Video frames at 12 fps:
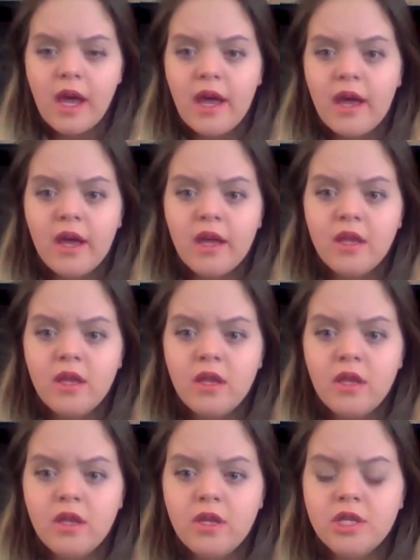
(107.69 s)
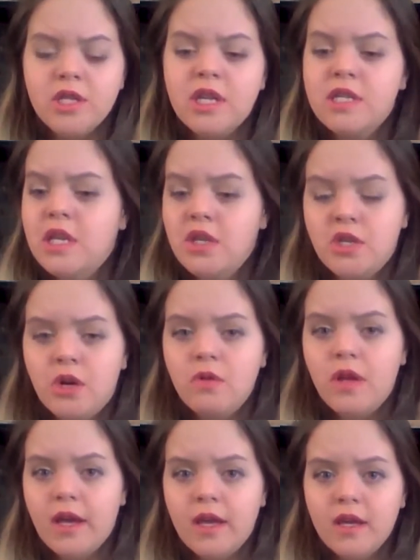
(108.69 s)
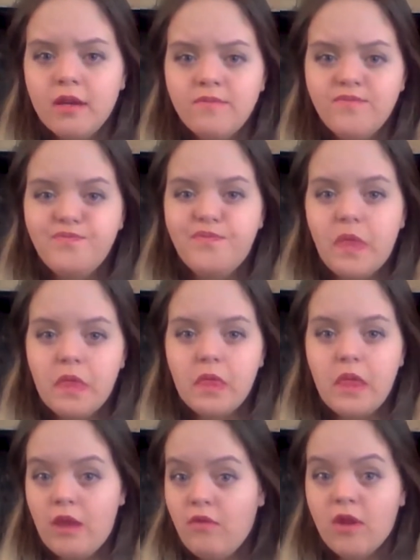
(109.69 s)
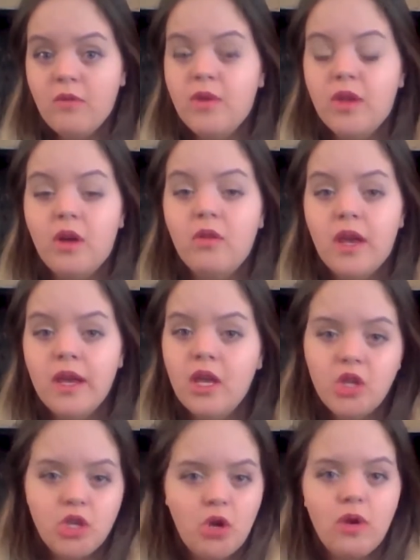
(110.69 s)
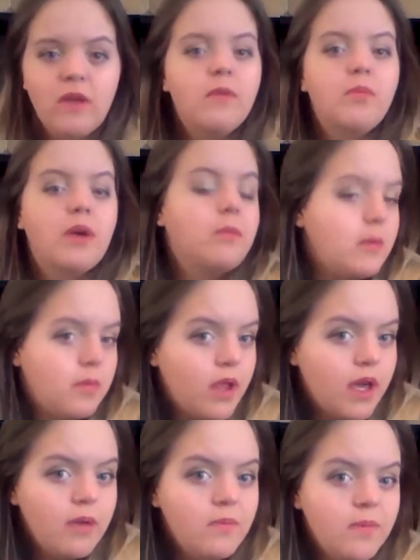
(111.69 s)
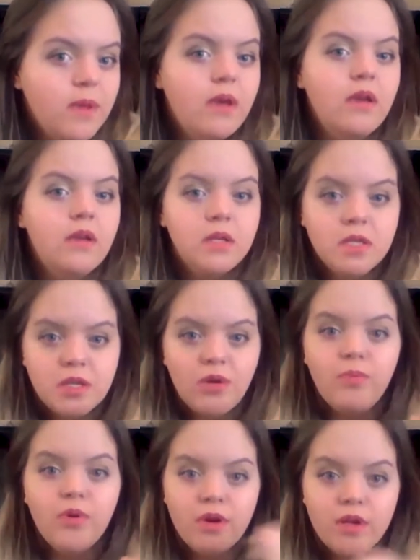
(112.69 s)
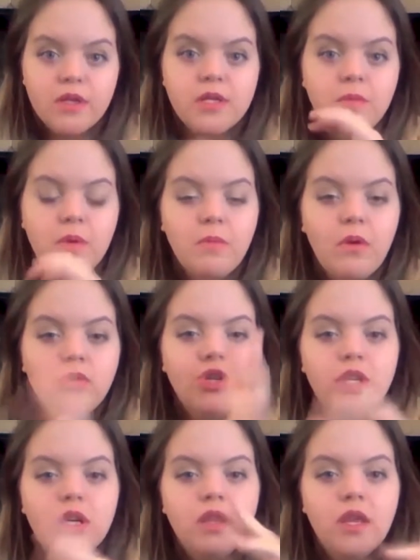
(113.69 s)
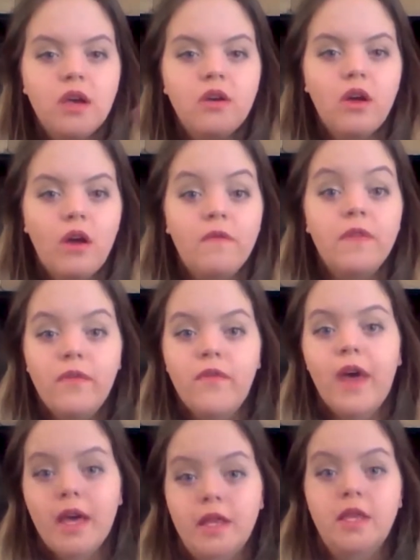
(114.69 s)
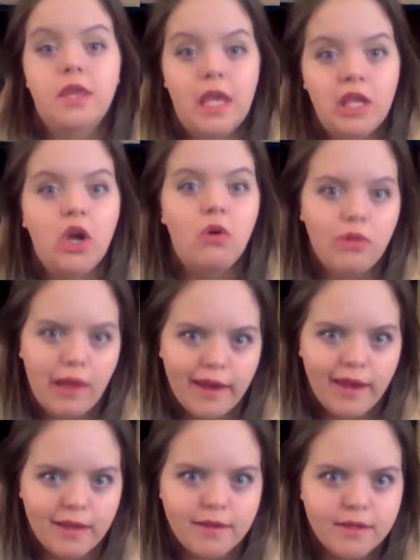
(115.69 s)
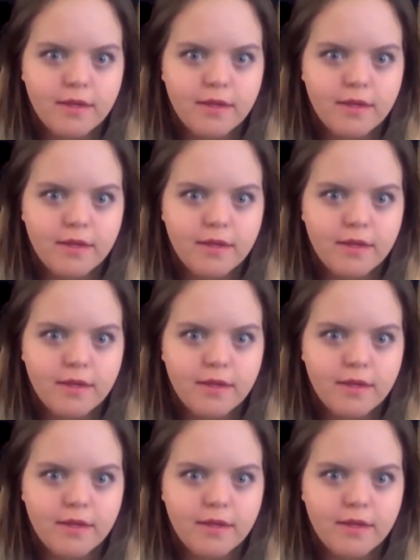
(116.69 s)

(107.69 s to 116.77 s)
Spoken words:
And just because they don't like it, even if they don't like it, don't give a play-by-play. Still put some emotion in there of the fact that they don't like it.